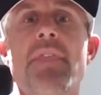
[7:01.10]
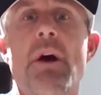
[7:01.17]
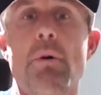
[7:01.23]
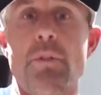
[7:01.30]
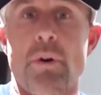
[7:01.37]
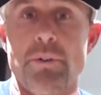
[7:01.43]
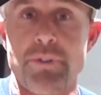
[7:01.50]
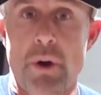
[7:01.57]

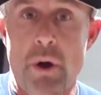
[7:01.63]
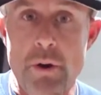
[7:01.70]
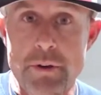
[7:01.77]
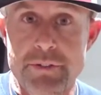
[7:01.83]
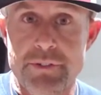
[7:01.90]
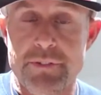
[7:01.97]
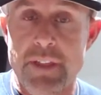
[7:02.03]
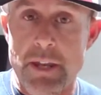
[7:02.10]
Those
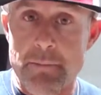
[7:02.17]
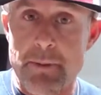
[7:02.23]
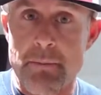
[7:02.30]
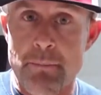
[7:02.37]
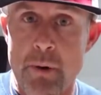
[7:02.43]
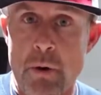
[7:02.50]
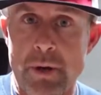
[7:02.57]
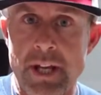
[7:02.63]
hearts that have
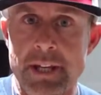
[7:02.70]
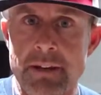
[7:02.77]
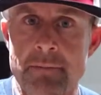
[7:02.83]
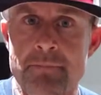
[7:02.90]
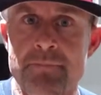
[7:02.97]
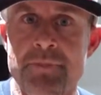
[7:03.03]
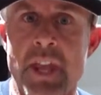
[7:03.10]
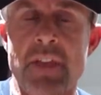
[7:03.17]
been
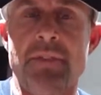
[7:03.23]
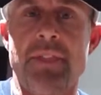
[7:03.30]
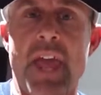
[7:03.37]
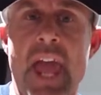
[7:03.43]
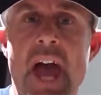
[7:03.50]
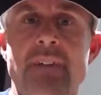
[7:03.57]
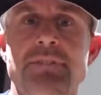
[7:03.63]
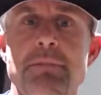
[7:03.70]
broken,
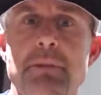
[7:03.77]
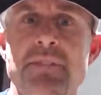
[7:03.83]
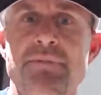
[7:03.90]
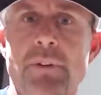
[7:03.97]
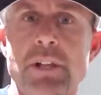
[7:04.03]
they have to be